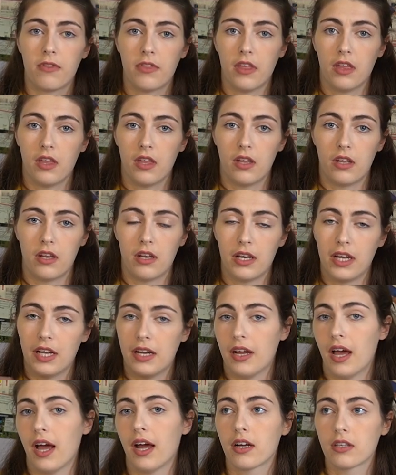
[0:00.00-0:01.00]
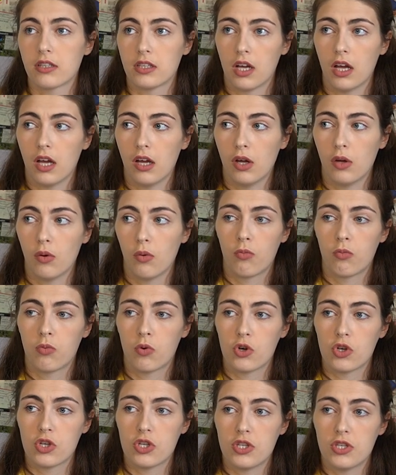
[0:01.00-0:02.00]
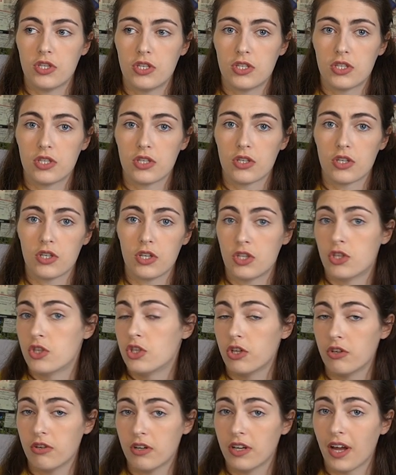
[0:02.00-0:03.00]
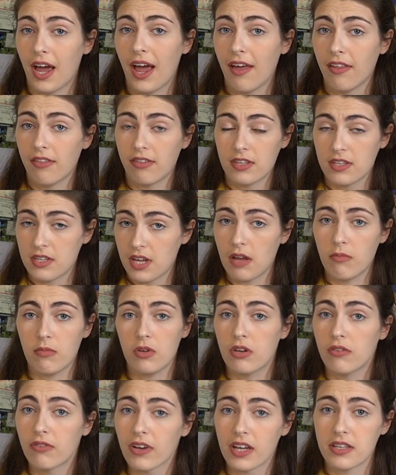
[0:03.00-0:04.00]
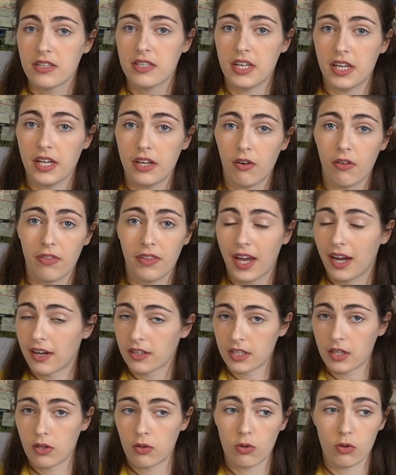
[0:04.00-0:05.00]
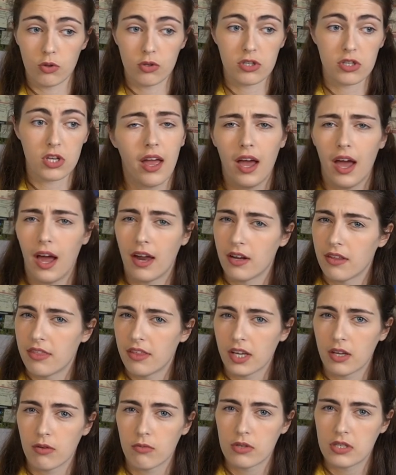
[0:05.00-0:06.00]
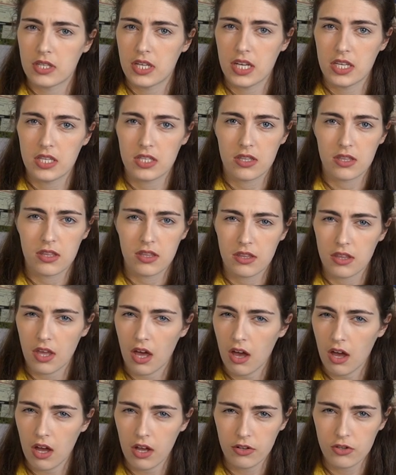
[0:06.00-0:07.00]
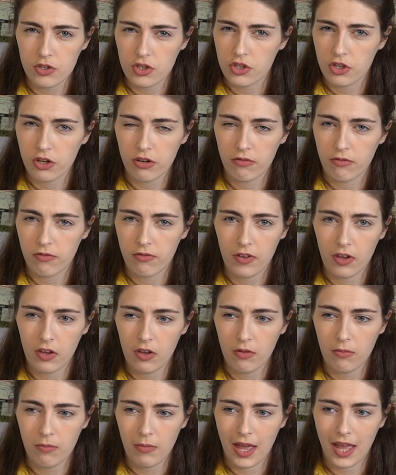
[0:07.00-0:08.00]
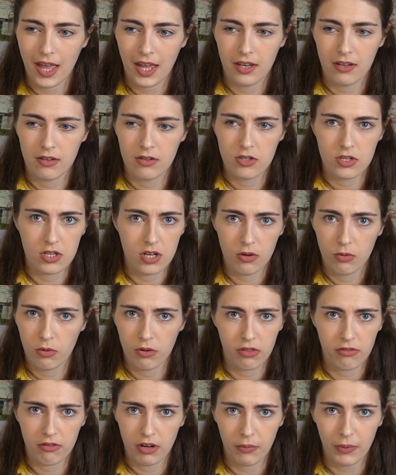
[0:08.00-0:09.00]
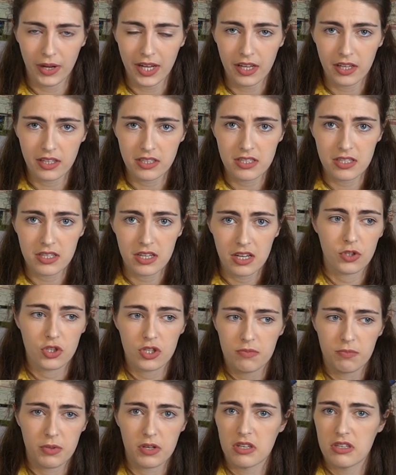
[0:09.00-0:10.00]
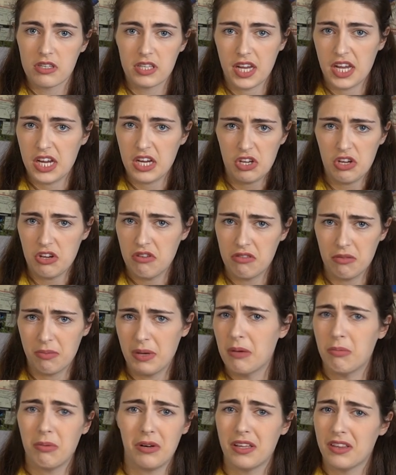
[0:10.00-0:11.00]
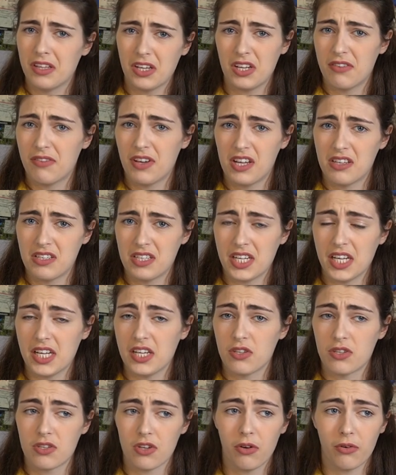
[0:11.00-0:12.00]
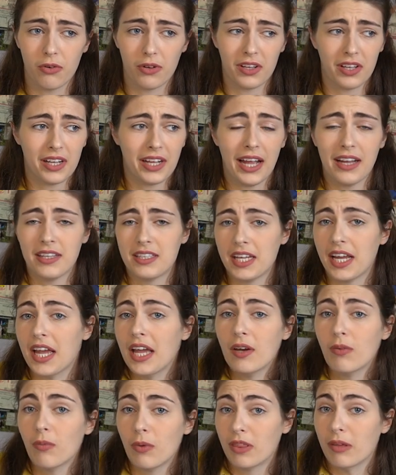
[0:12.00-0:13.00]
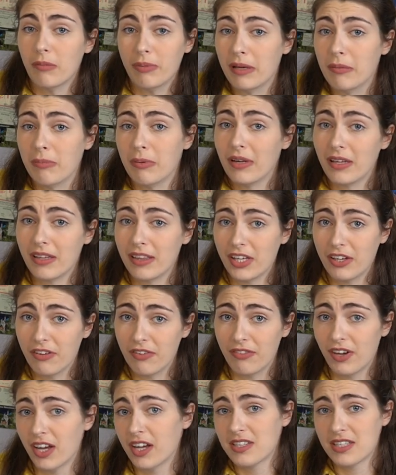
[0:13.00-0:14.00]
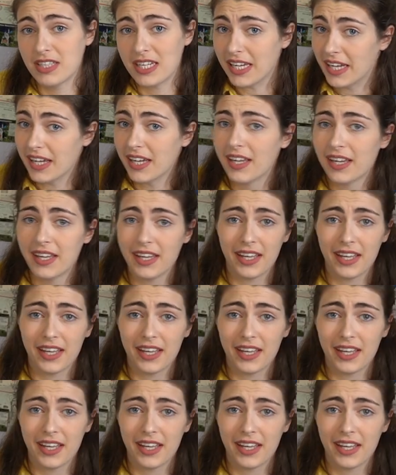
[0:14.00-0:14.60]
the lead actor was a student at the same university on the acting course, and I think it was his 3rd student film in 2 or 3 weeks, just because he knew the people at the university. So getting in with the people at the university